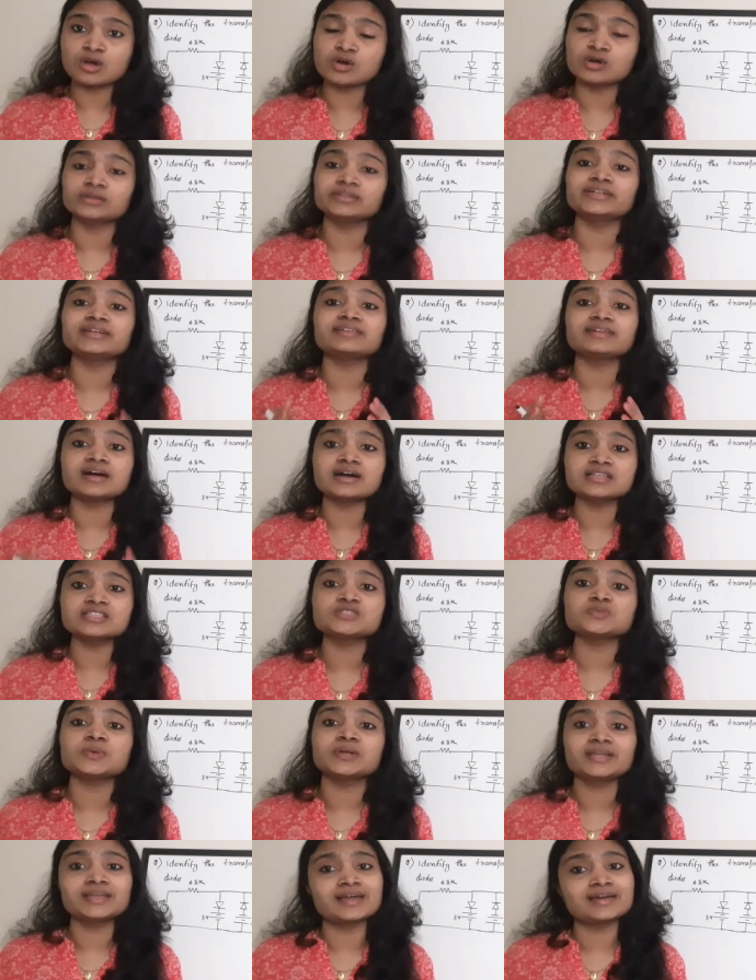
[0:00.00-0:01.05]
on the
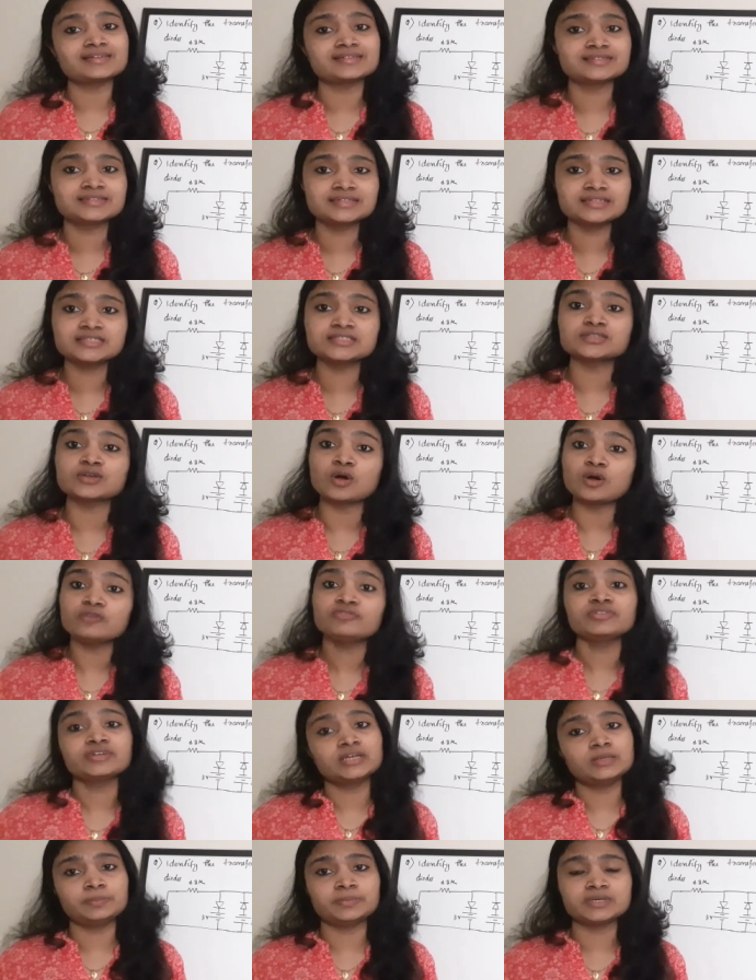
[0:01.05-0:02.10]
transfer characteristics
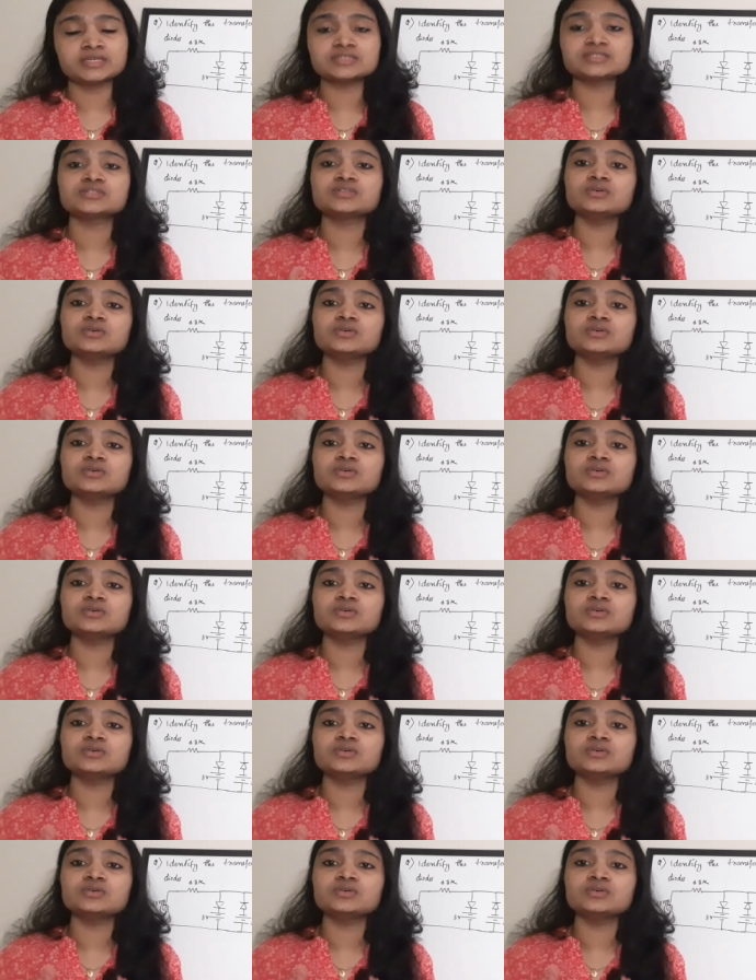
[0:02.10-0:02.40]
of clippers.